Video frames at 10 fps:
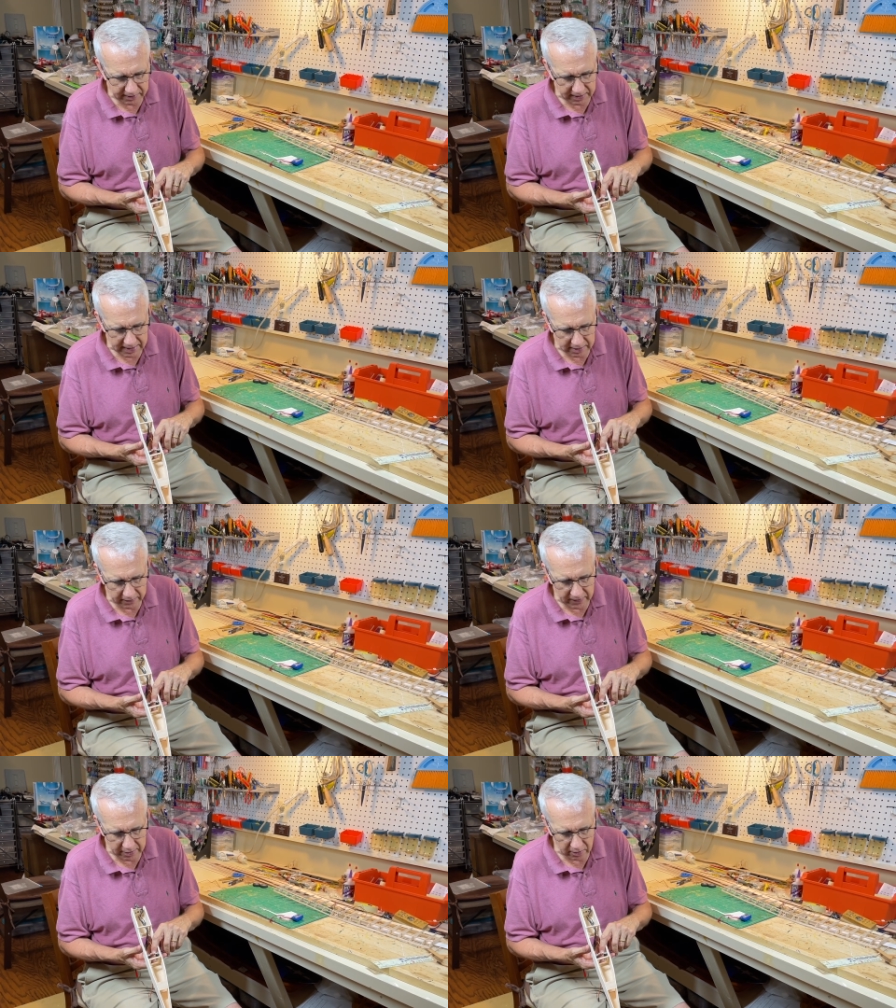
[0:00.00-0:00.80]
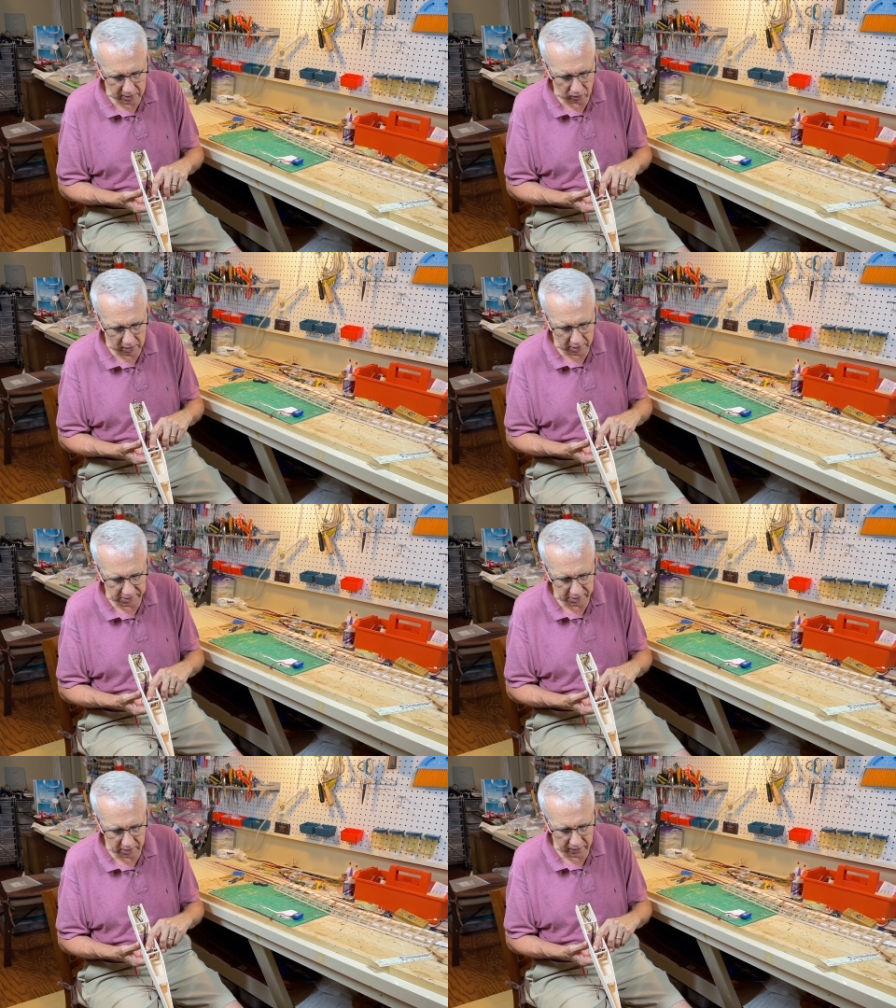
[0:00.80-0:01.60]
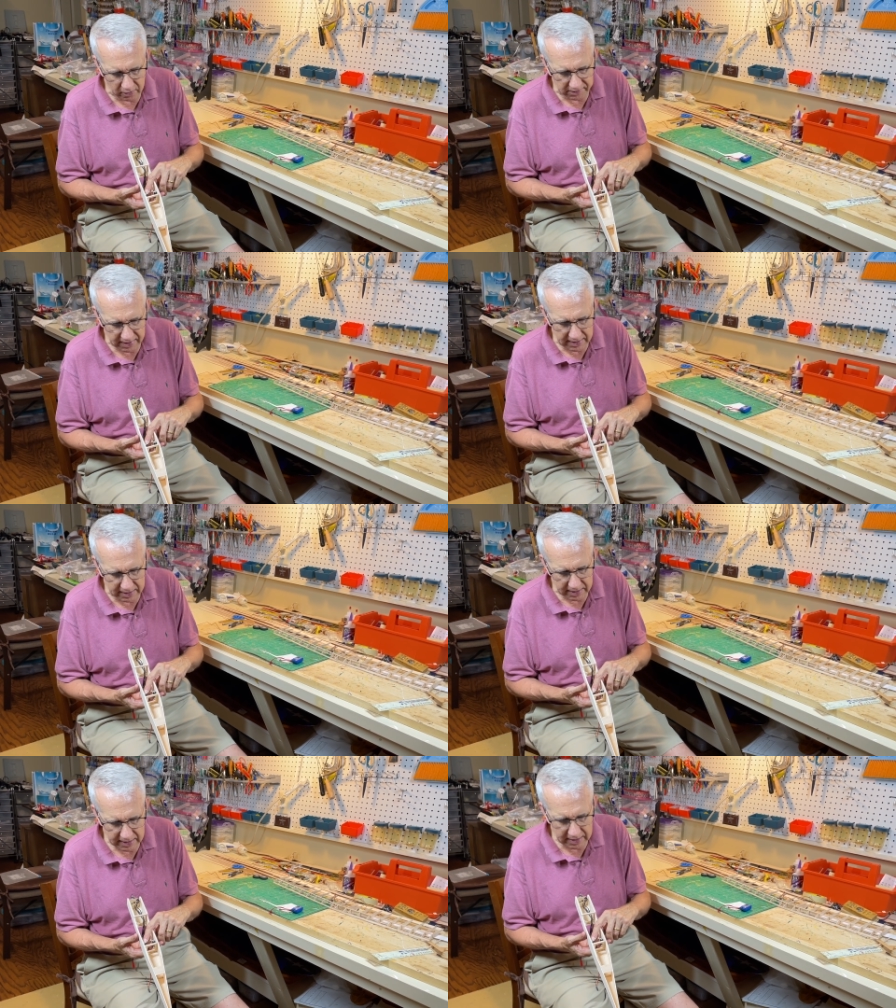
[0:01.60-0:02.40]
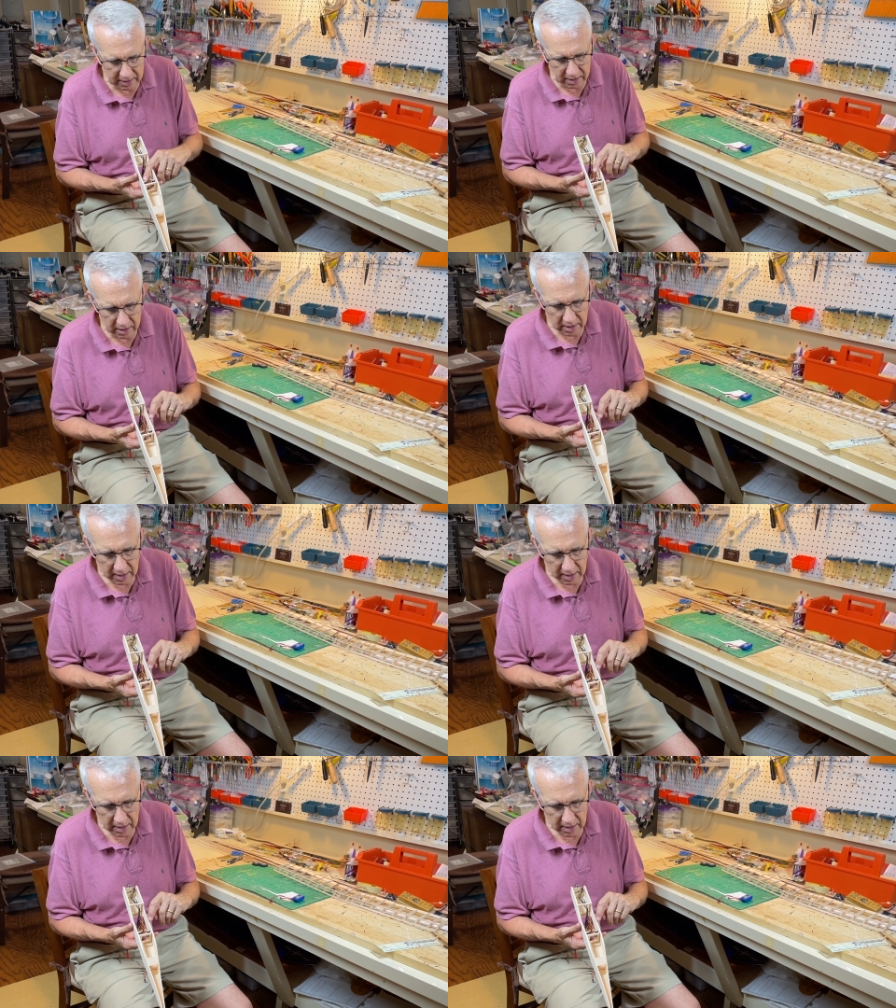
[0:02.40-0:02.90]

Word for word: the elevator and rudder servos in here.